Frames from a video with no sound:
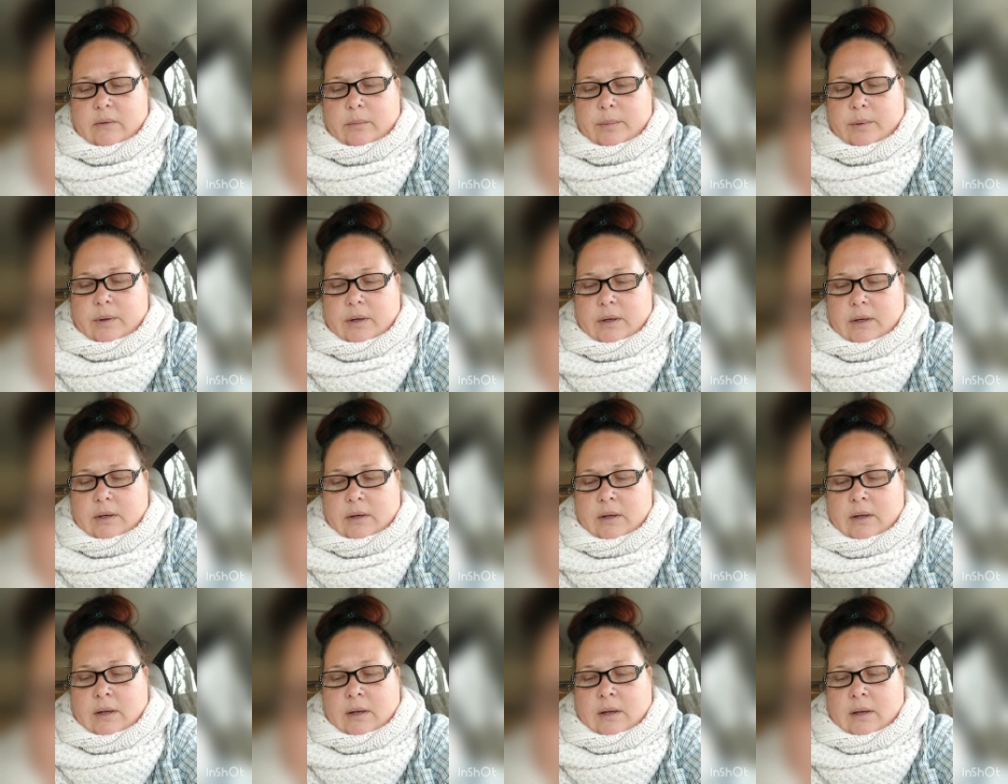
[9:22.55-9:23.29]
but
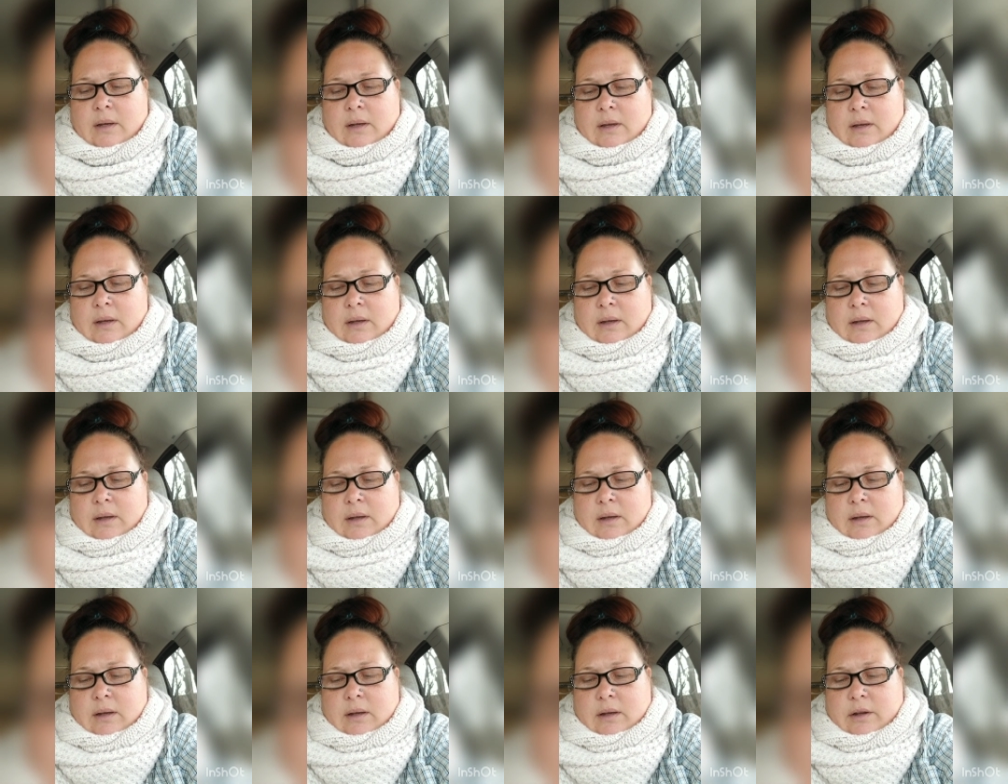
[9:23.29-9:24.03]

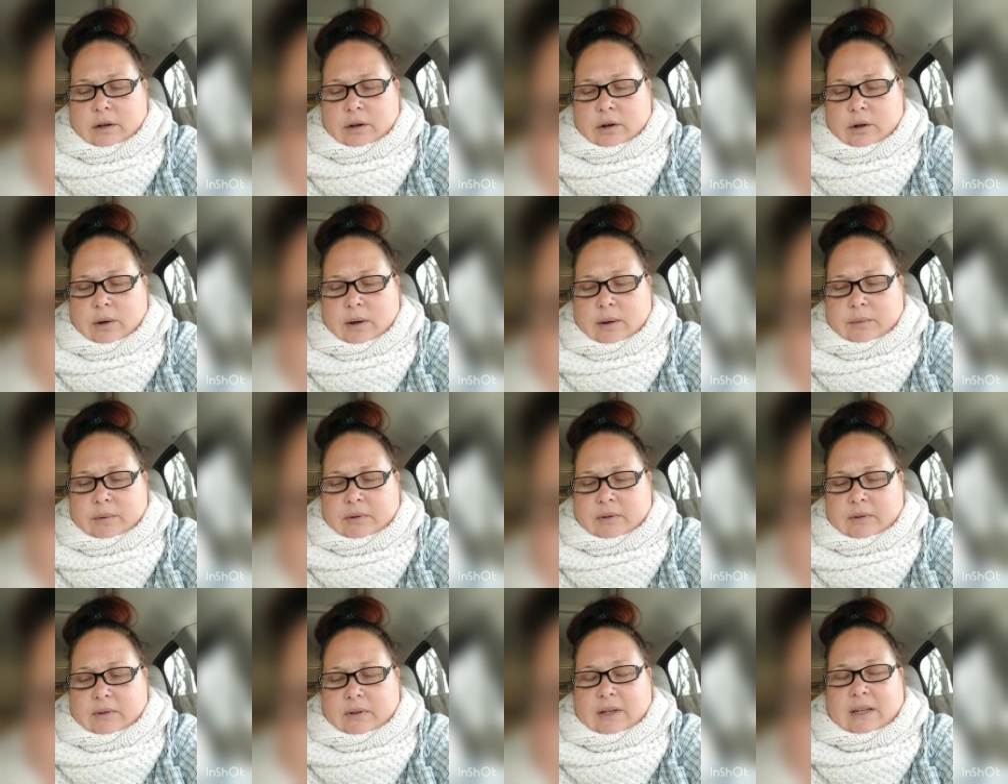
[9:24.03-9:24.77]
you know, I
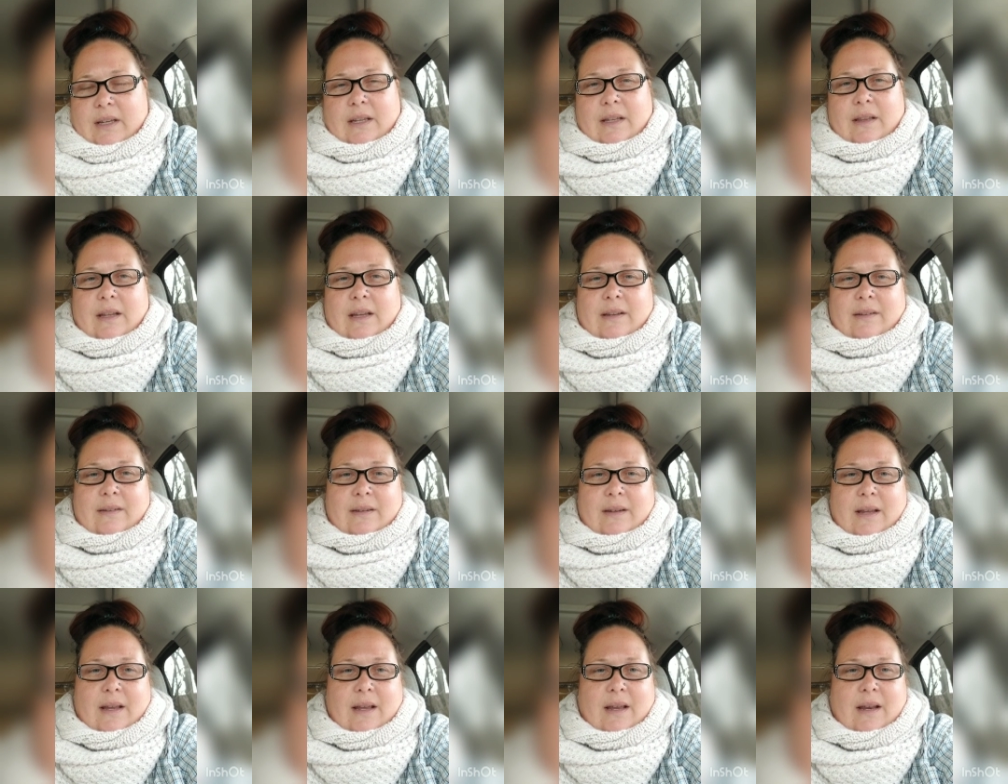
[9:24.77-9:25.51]
was thinking last
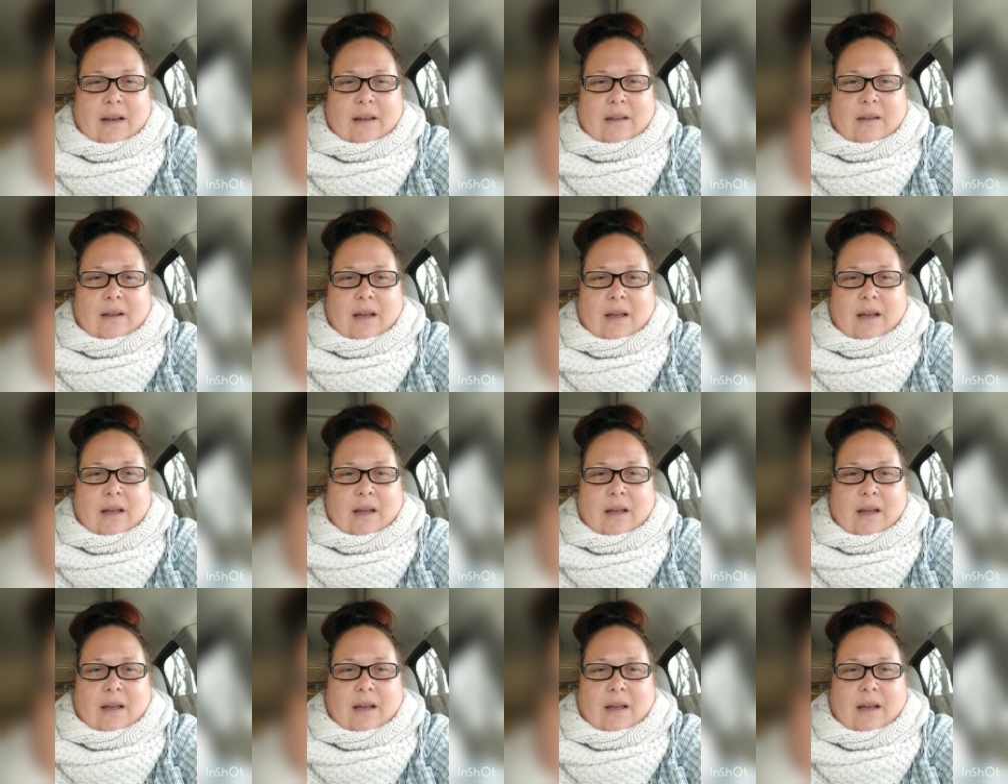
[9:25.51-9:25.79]
night,